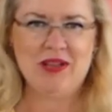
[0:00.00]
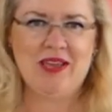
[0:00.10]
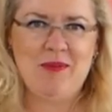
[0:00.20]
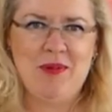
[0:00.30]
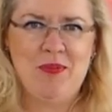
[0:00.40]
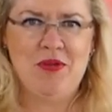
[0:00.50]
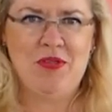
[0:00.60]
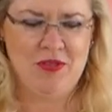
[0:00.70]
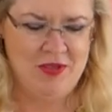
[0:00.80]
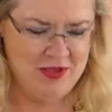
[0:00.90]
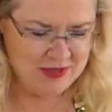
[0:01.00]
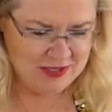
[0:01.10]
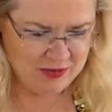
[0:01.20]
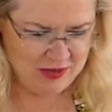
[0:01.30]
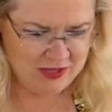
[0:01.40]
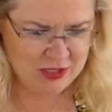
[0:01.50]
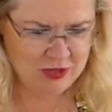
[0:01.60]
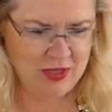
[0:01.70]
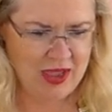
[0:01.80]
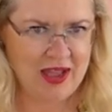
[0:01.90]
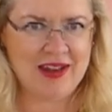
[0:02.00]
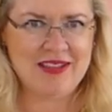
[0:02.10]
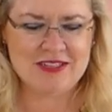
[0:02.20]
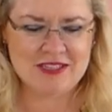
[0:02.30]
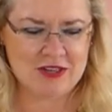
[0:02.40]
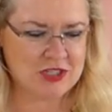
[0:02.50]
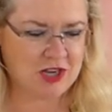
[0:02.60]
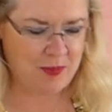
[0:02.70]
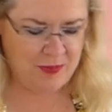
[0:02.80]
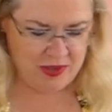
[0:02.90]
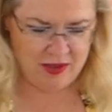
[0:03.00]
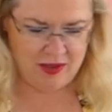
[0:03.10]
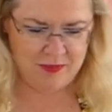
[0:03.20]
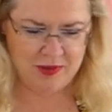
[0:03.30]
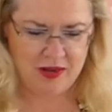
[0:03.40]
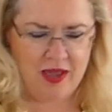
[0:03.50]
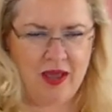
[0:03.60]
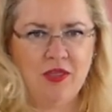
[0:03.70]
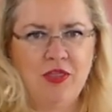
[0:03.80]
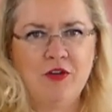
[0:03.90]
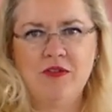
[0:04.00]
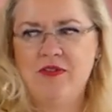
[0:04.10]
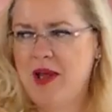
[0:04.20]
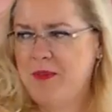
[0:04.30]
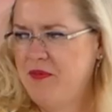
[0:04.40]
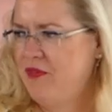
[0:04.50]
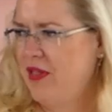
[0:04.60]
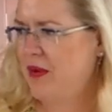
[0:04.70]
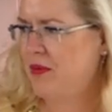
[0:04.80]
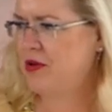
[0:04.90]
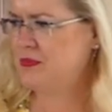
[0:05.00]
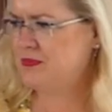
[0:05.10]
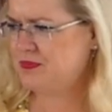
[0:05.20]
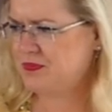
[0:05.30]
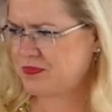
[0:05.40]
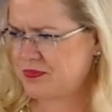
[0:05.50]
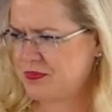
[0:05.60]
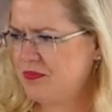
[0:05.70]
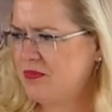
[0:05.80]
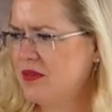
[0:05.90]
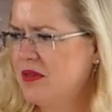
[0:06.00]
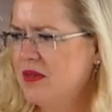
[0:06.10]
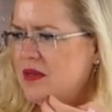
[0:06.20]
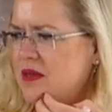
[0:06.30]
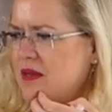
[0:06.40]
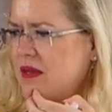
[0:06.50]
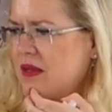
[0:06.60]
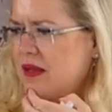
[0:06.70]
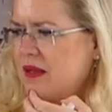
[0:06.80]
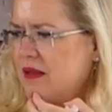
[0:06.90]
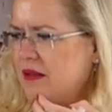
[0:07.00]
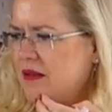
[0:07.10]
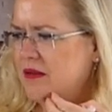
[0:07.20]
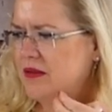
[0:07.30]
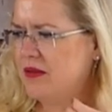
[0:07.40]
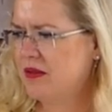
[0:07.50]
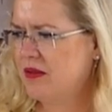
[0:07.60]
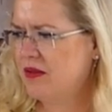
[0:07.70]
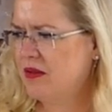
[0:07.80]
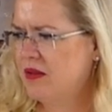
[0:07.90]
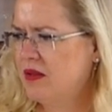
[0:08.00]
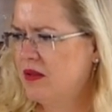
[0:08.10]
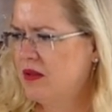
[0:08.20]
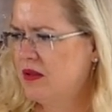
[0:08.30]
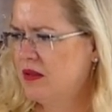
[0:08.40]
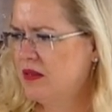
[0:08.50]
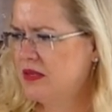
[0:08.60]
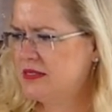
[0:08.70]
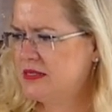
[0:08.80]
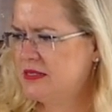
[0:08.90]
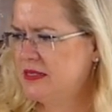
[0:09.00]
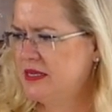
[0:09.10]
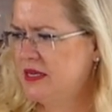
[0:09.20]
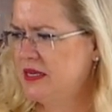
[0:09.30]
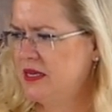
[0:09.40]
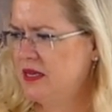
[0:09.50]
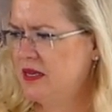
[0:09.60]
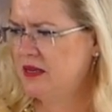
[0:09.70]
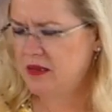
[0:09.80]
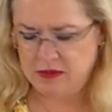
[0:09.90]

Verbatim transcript: what I came up with. So to that, this is our topping. I'm going to add a third of a cup of flour. And let's see,